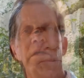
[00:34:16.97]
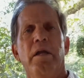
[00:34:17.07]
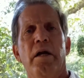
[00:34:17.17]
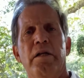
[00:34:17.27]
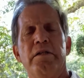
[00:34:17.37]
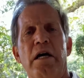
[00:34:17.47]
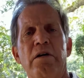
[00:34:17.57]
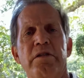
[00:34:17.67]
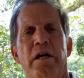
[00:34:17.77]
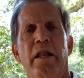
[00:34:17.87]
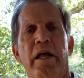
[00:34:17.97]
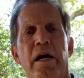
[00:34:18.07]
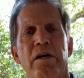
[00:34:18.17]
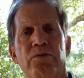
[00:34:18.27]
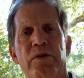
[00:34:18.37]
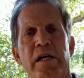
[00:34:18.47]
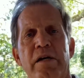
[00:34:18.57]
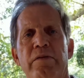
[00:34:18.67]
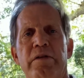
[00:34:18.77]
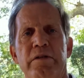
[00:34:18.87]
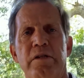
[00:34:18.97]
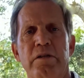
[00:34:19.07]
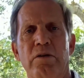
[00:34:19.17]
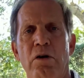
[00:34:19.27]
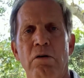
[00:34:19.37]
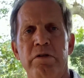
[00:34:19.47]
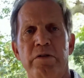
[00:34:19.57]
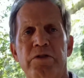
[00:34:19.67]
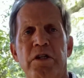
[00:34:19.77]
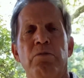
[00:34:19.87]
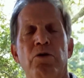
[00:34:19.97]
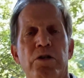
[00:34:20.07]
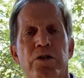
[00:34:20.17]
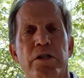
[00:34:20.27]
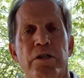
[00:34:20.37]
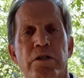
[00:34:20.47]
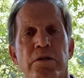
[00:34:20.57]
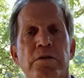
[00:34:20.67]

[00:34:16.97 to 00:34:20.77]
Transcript: And on the south side of the house, we have this grove of sycamore trees